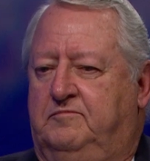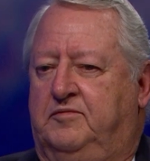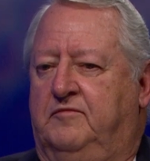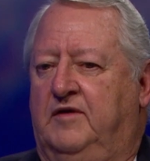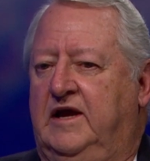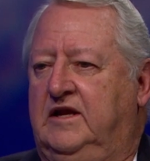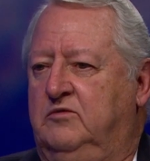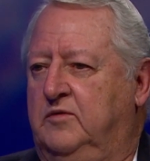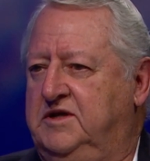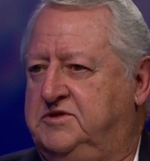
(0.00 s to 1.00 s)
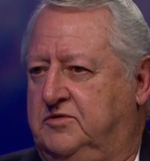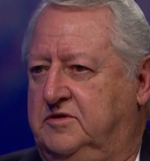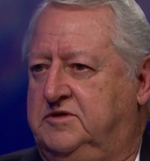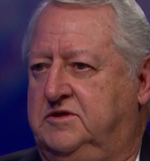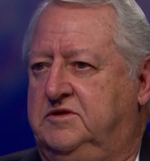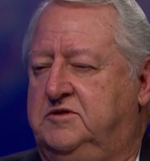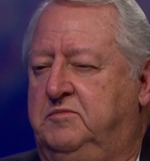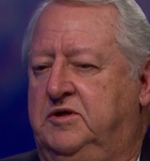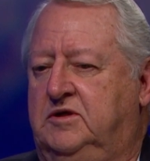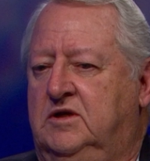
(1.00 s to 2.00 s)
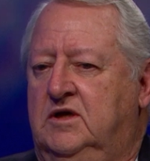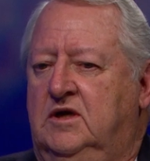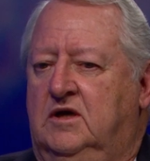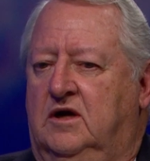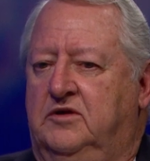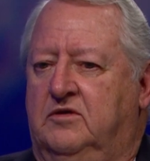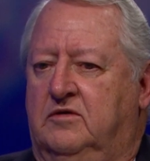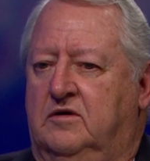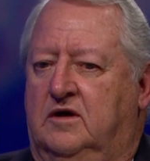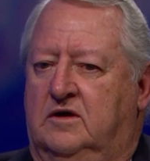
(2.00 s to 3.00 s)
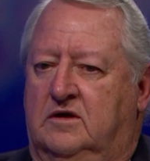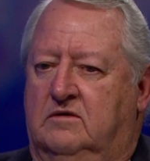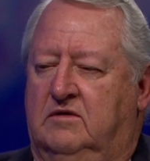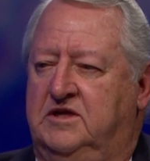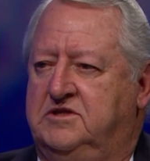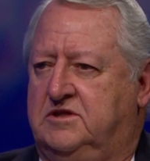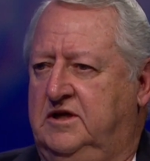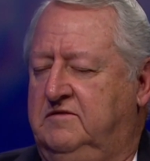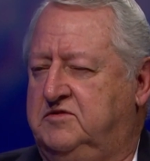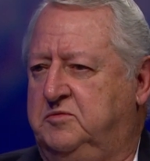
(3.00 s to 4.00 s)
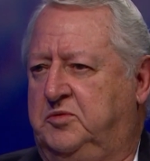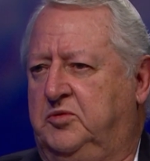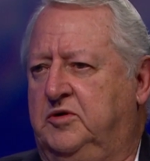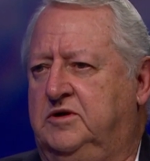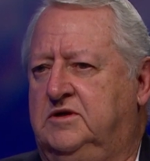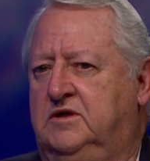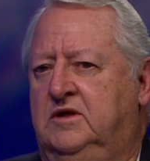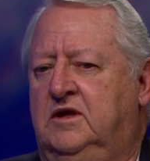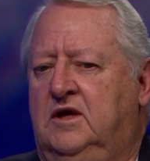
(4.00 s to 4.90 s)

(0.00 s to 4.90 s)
providing resources, but other legislative support and